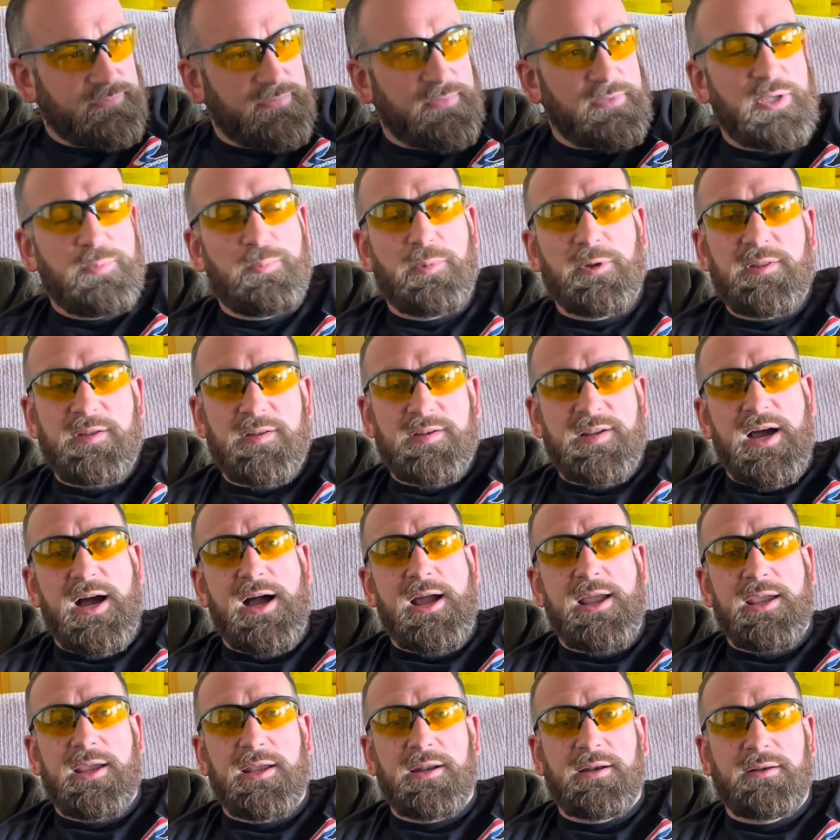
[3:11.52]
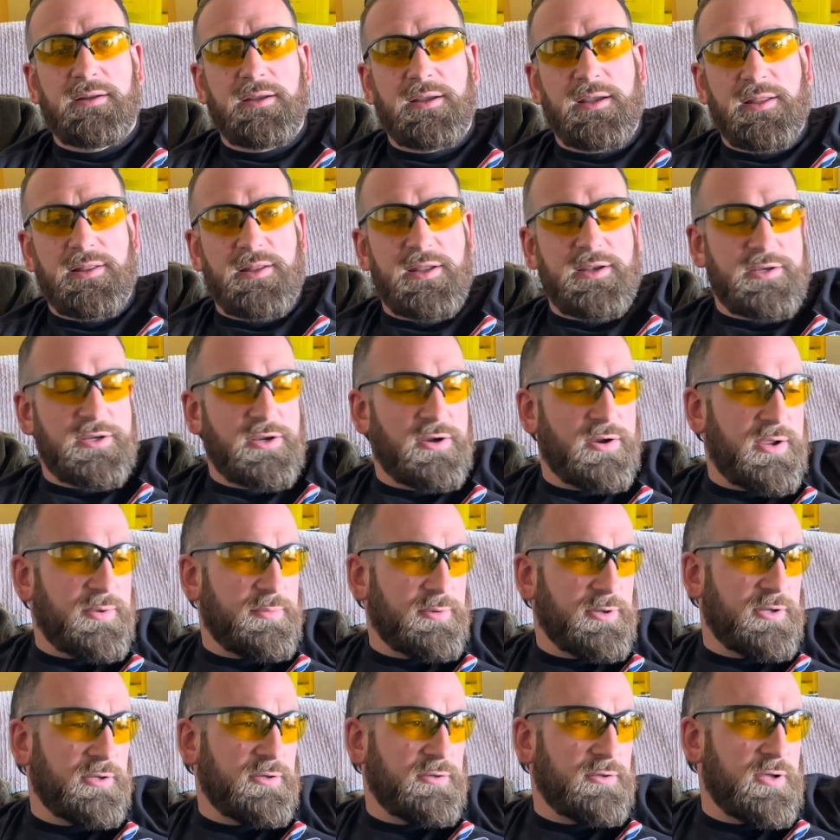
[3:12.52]
you put the dye in and then you're
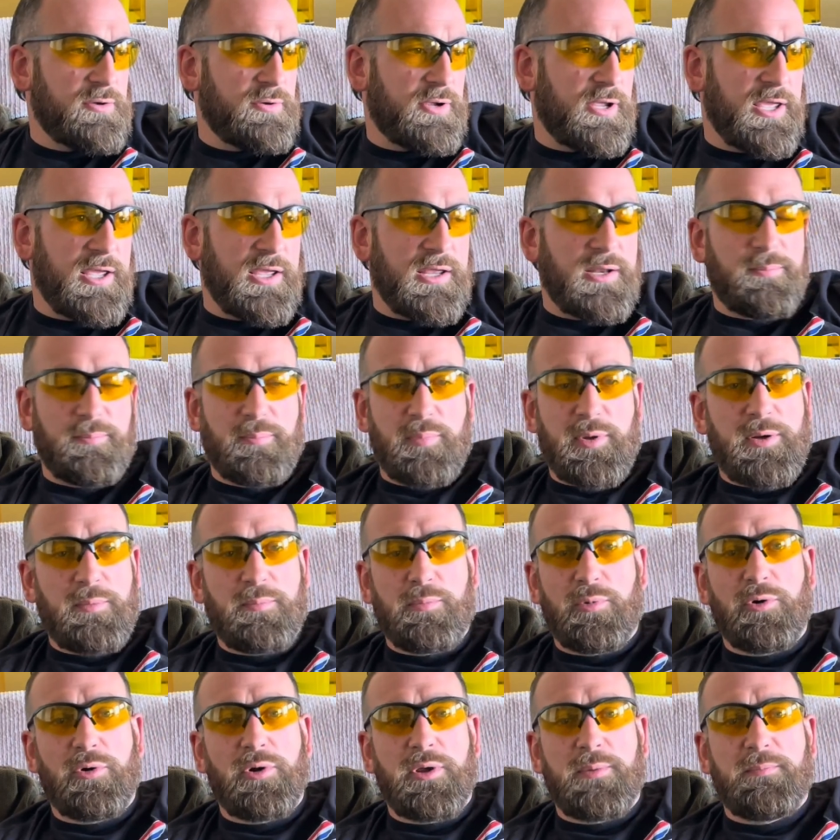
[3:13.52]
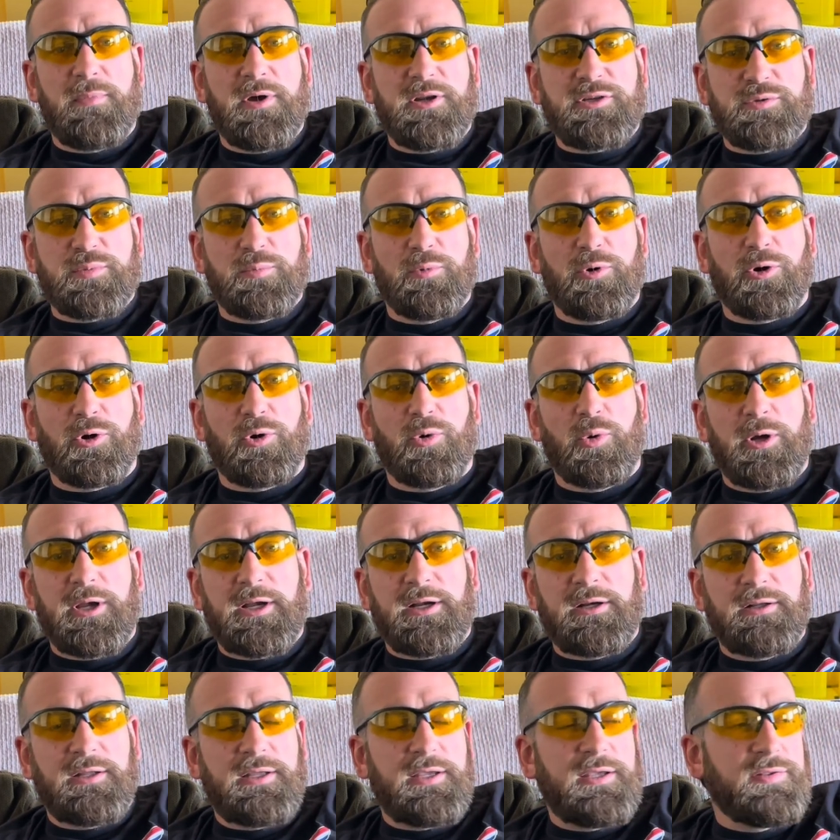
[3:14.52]
able to locate and pinpoint much more
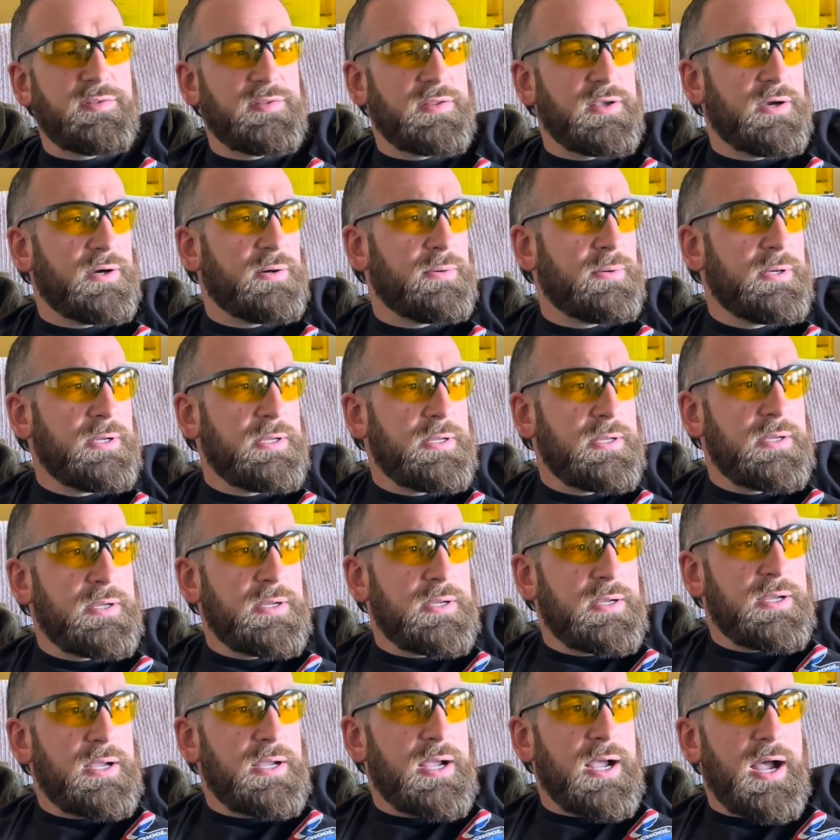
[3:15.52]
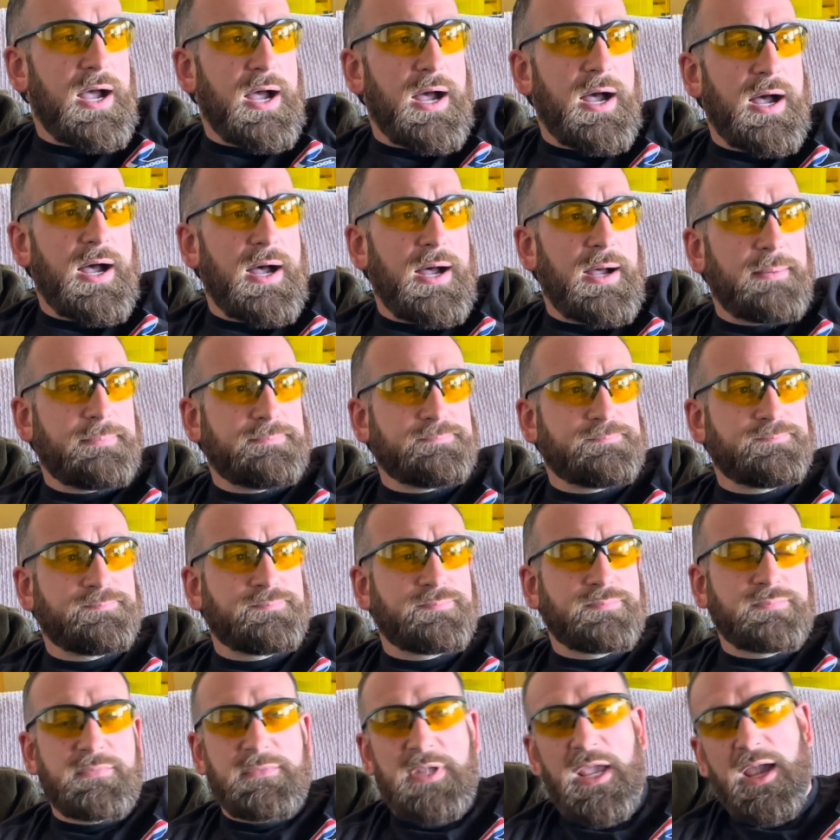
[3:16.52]
quickly. So
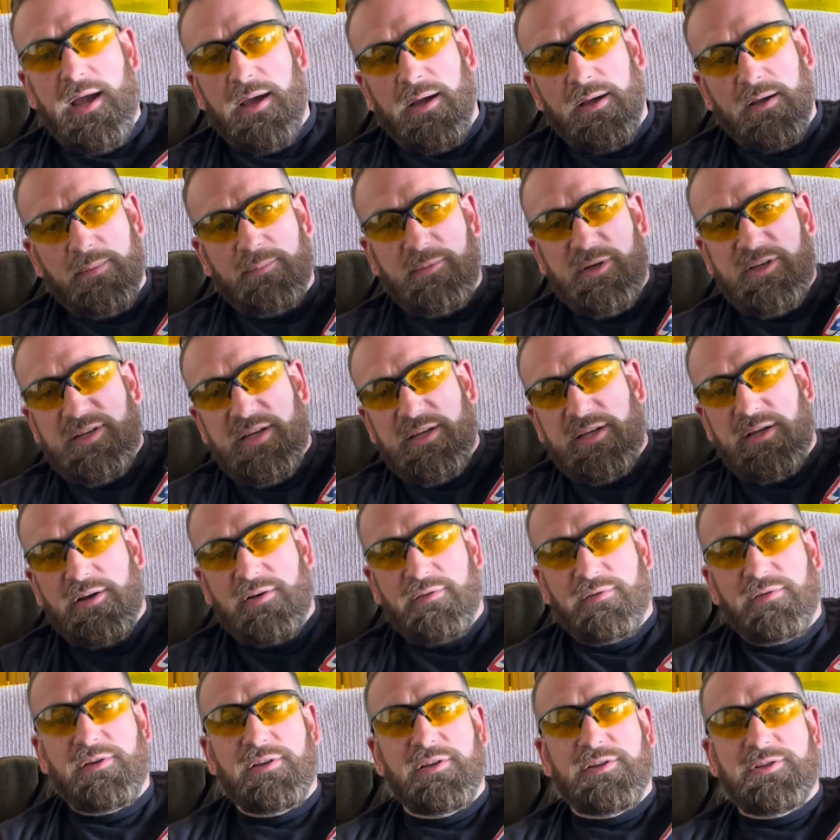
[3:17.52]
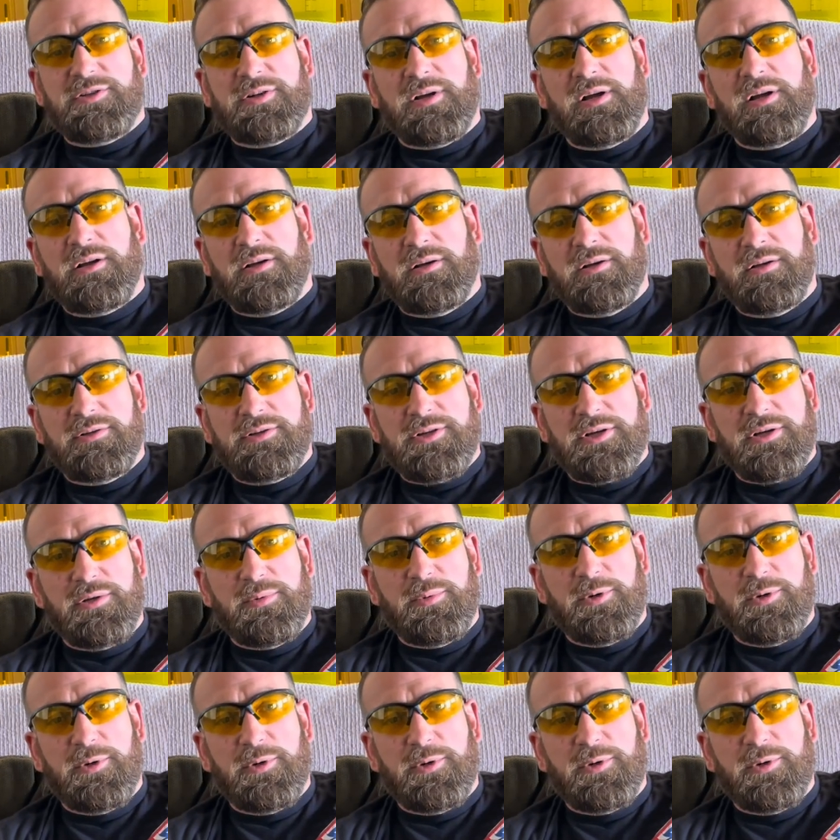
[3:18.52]
yeah, let me take you over to the truck, show you